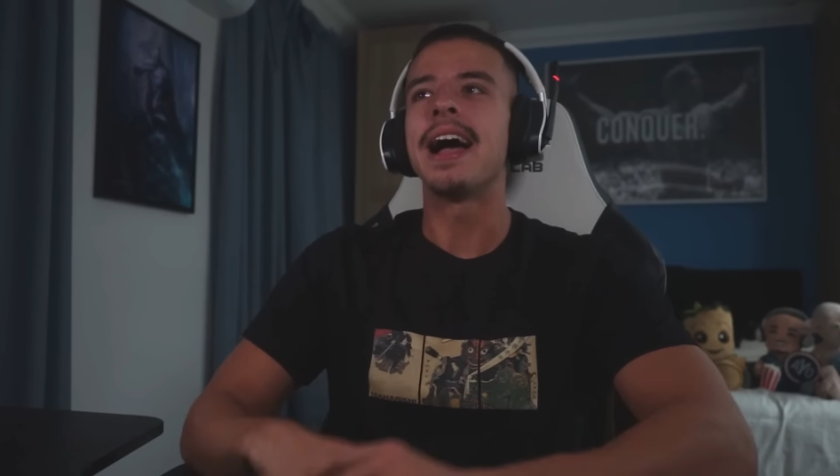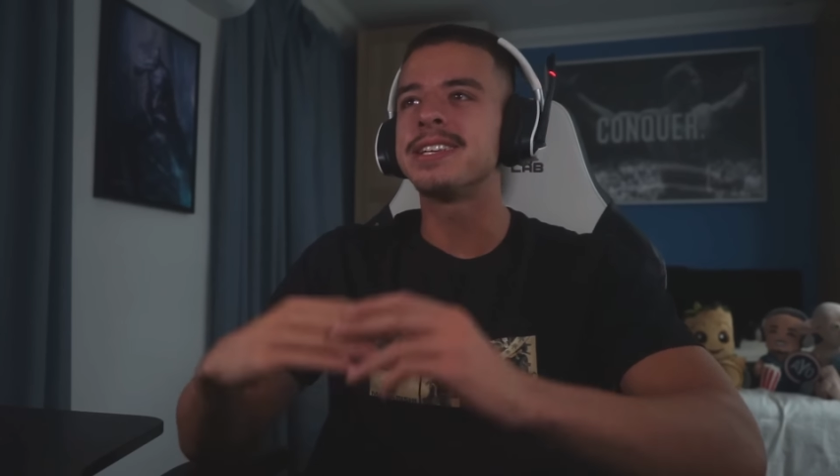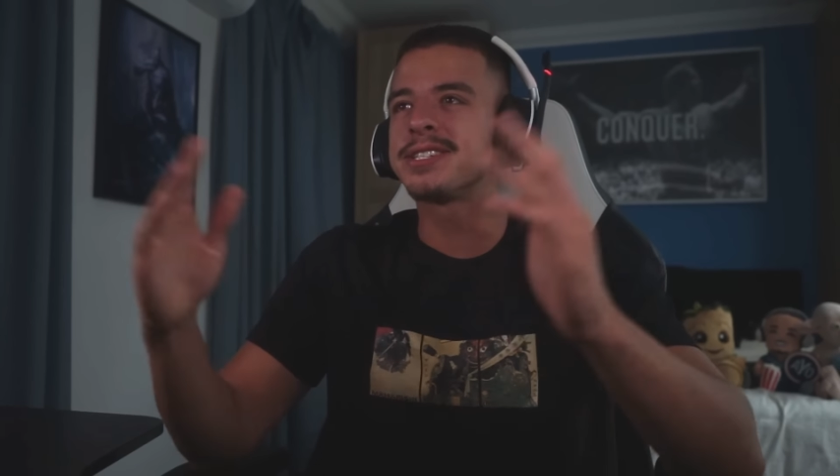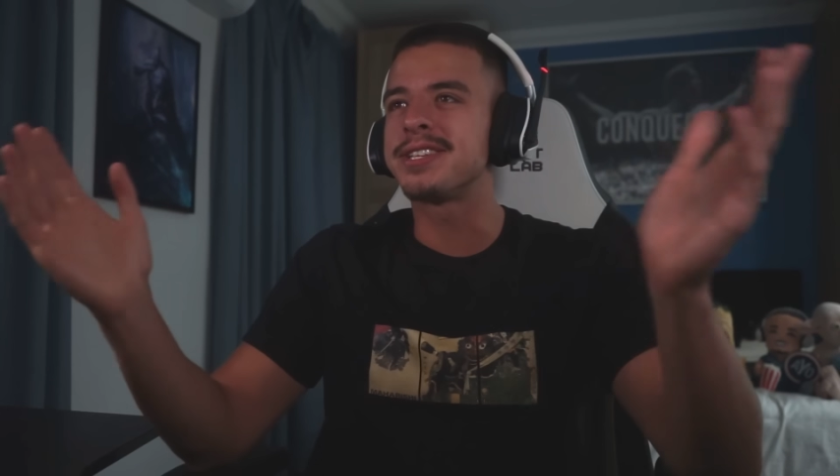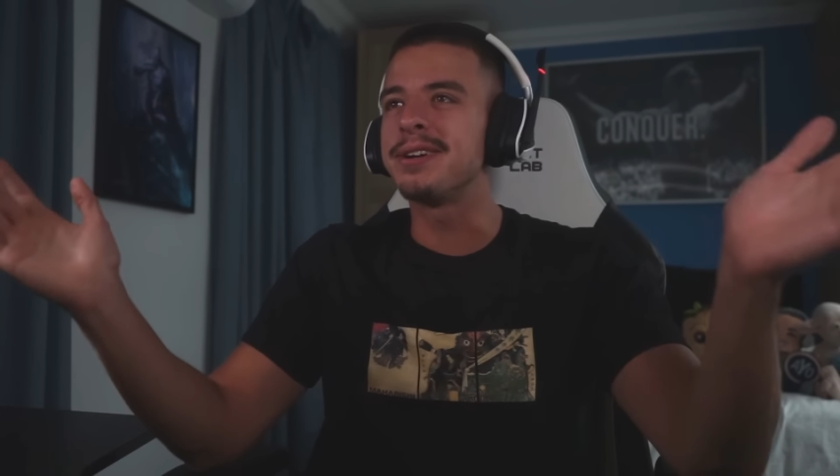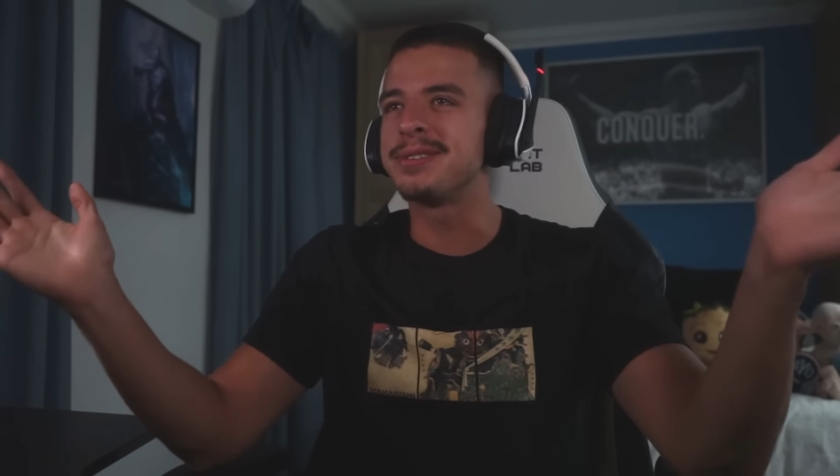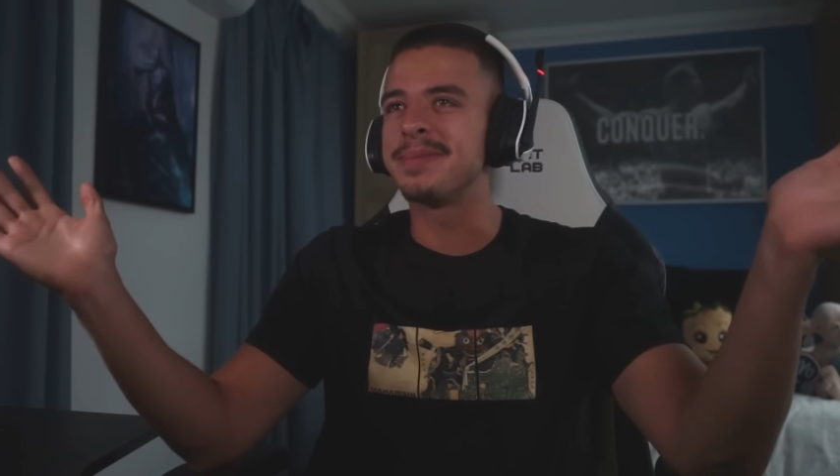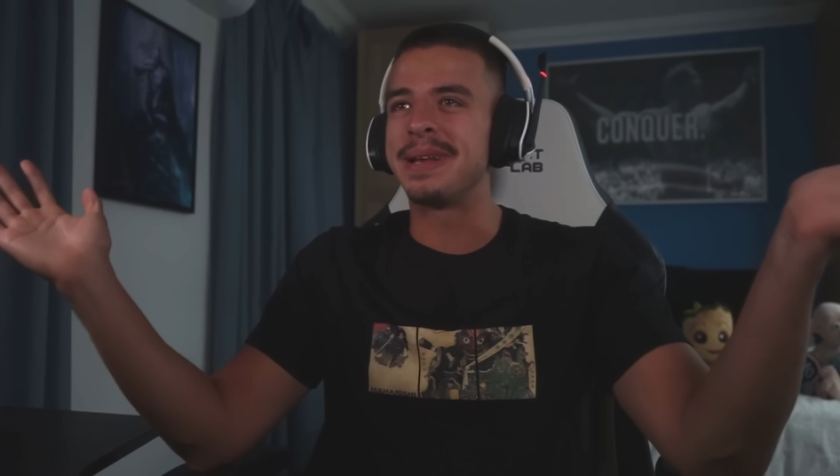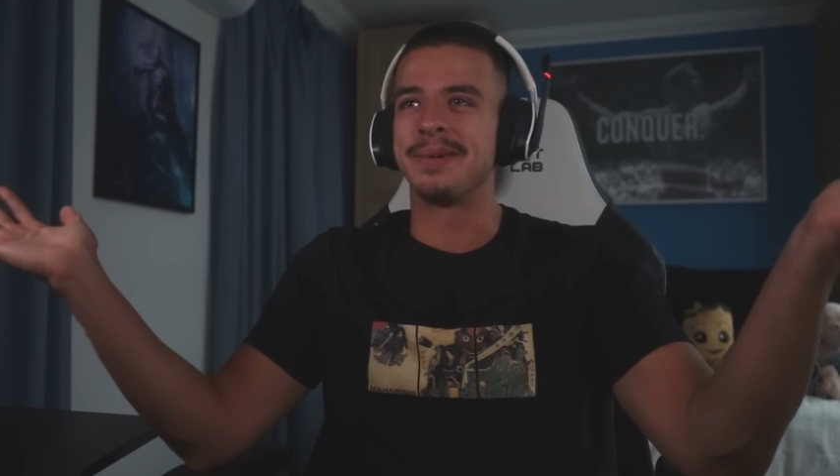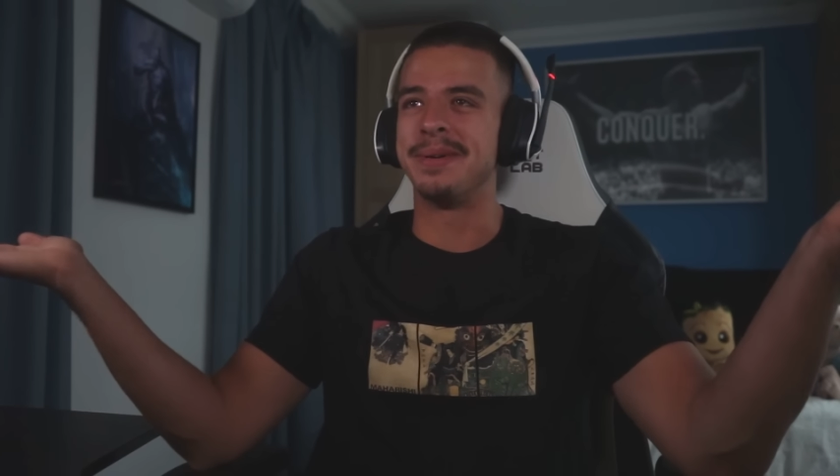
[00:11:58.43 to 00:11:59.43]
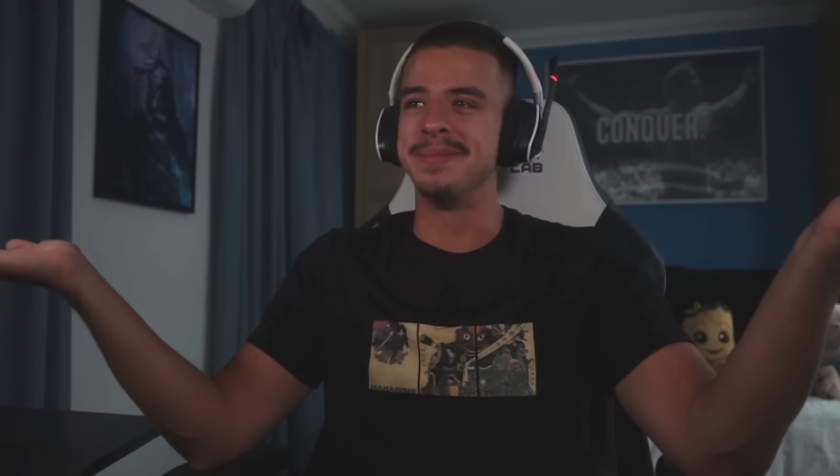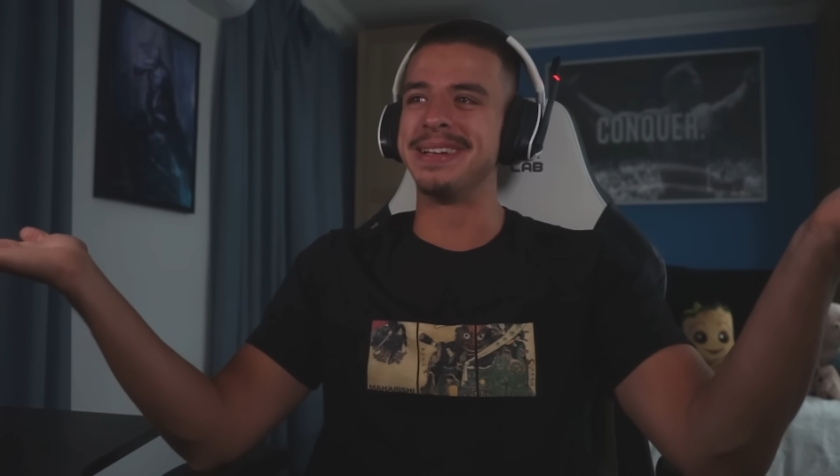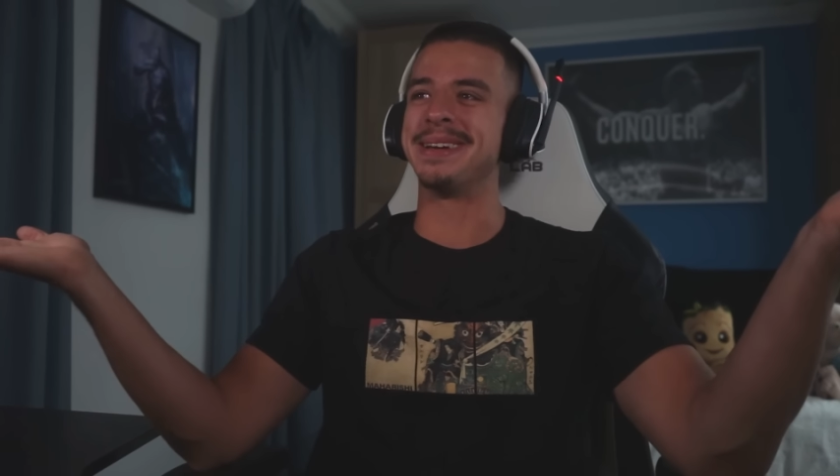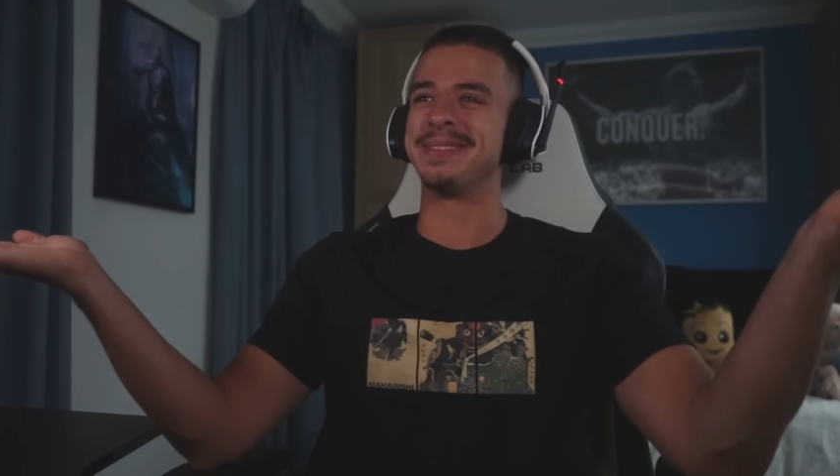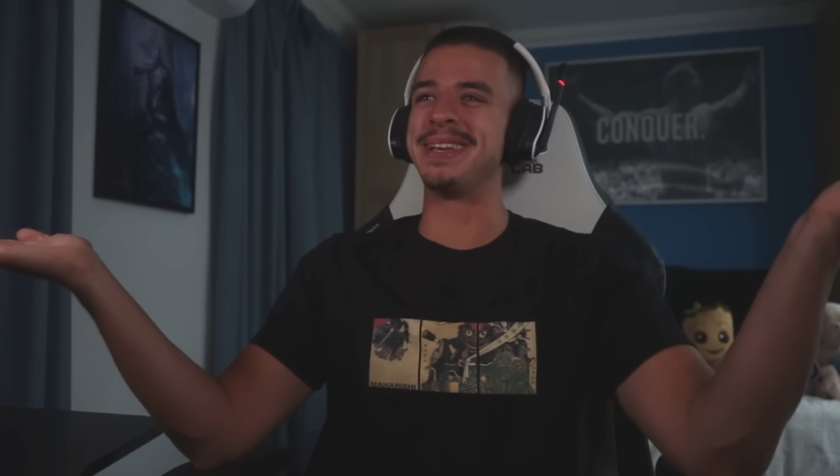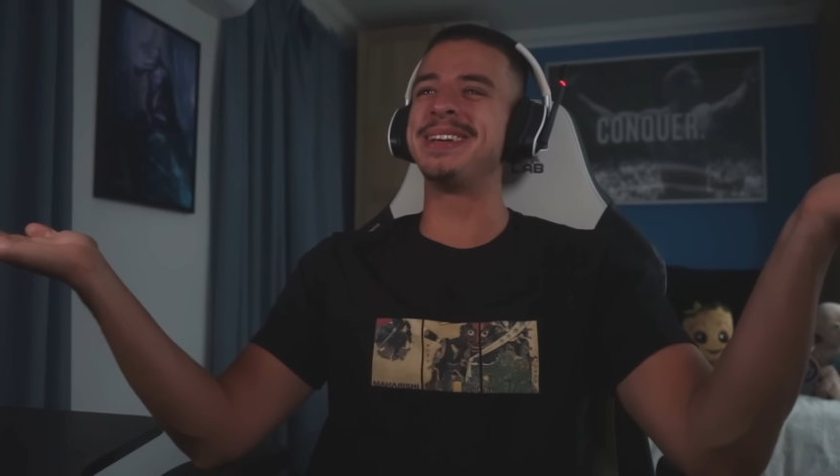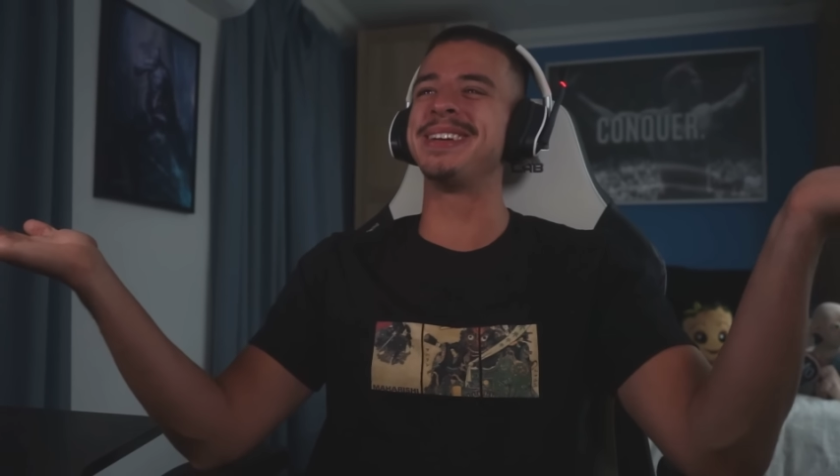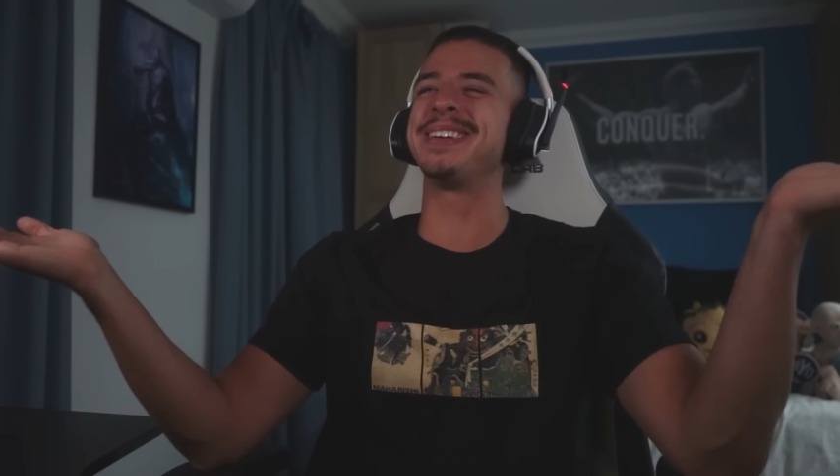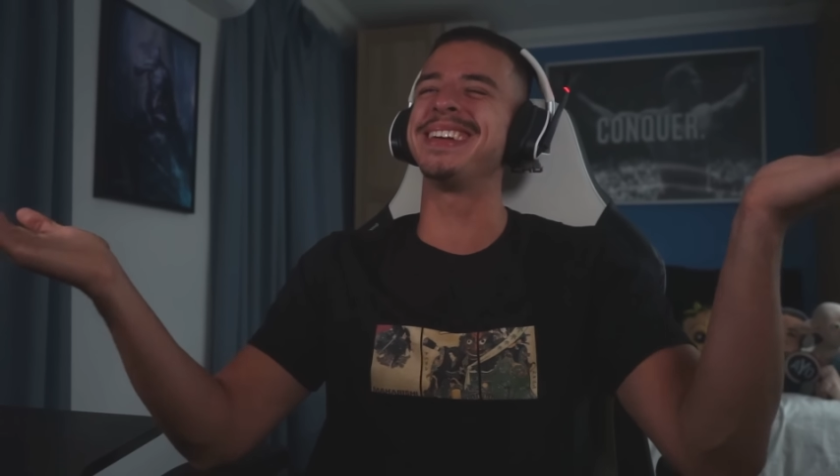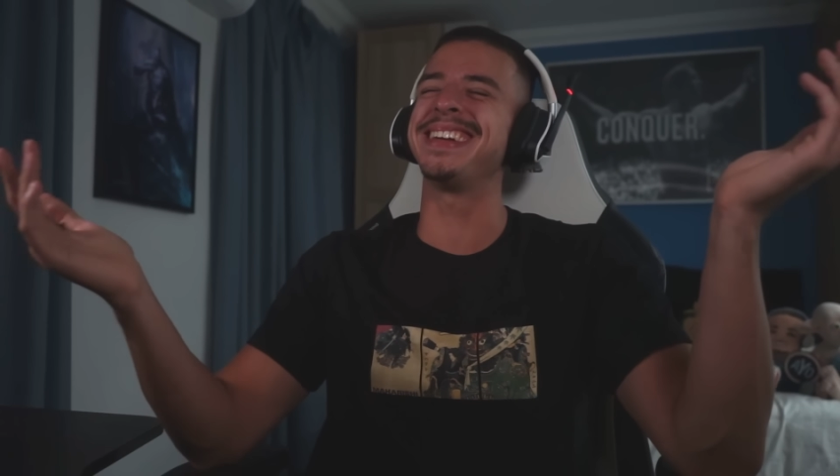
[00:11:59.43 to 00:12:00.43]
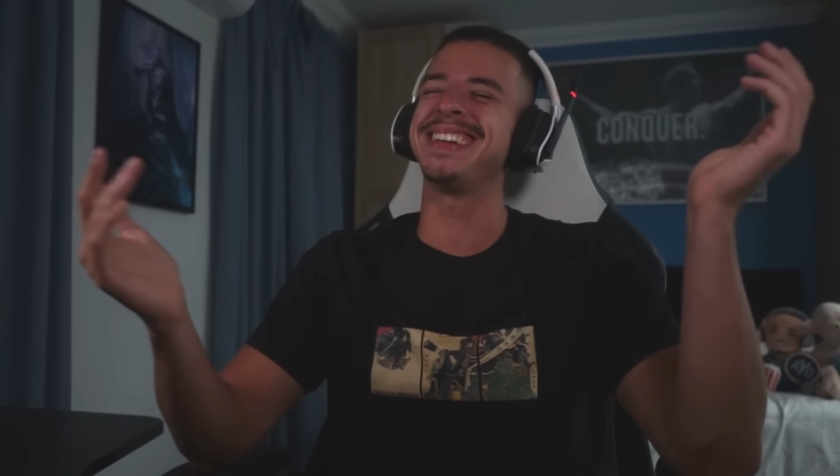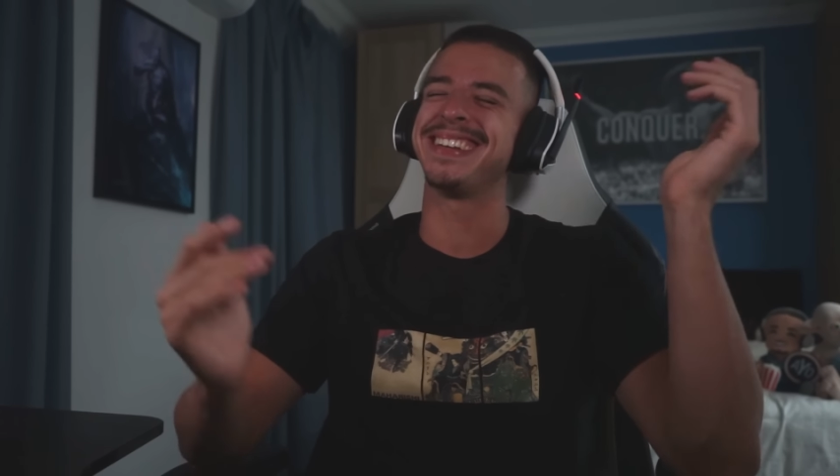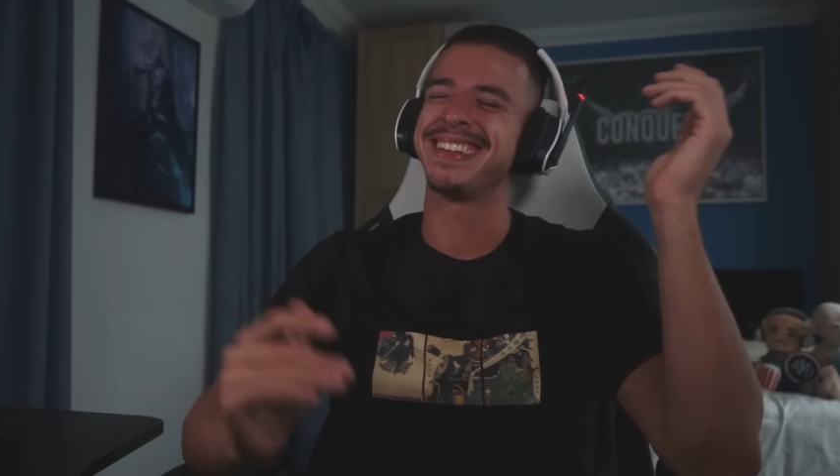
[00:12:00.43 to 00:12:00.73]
I, I just told you I'll be like one minute with you.